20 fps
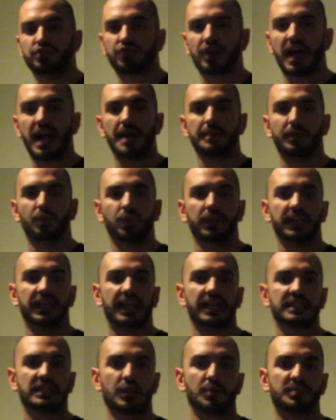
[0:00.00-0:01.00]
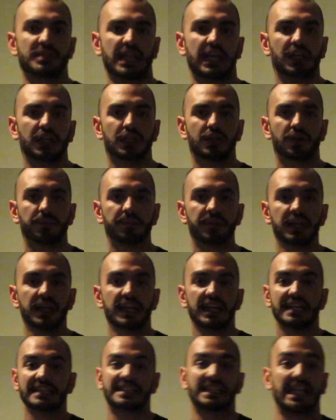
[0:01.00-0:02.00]
tribe, and what he ends up telling them
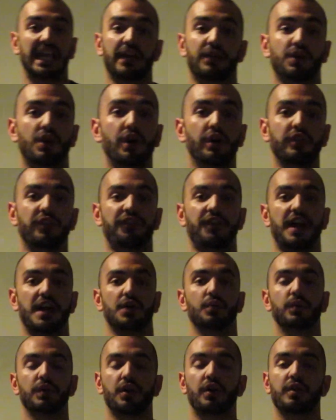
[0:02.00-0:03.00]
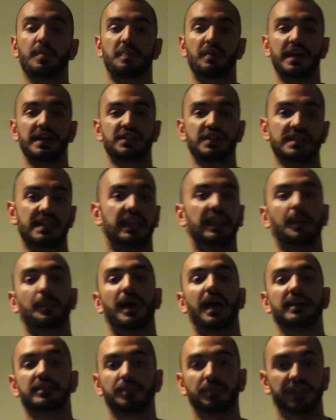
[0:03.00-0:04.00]
is to gather all the firewood, all the branches that they
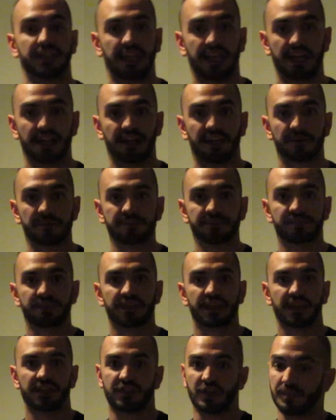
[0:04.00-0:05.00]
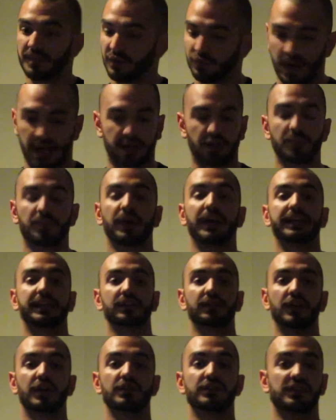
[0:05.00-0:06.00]
possibly can. It's going to be
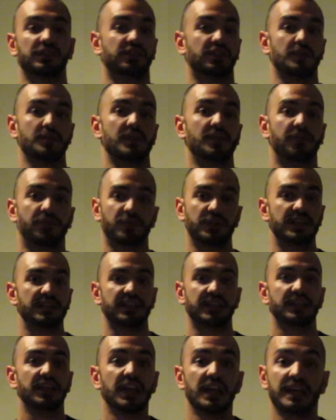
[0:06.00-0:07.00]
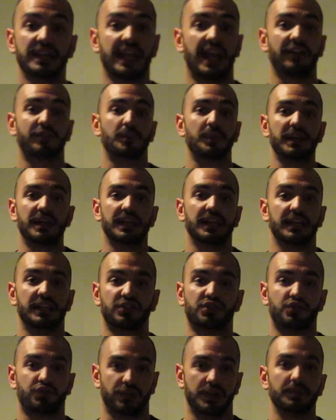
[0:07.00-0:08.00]
record-breaking lows. It's going to be freezing. They have to be
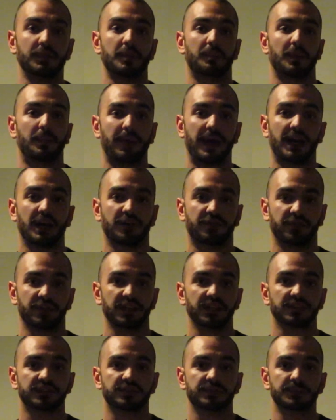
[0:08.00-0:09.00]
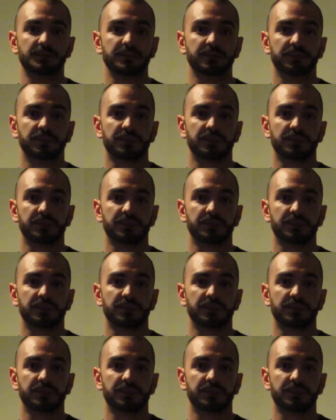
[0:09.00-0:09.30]
extremely prepared for this.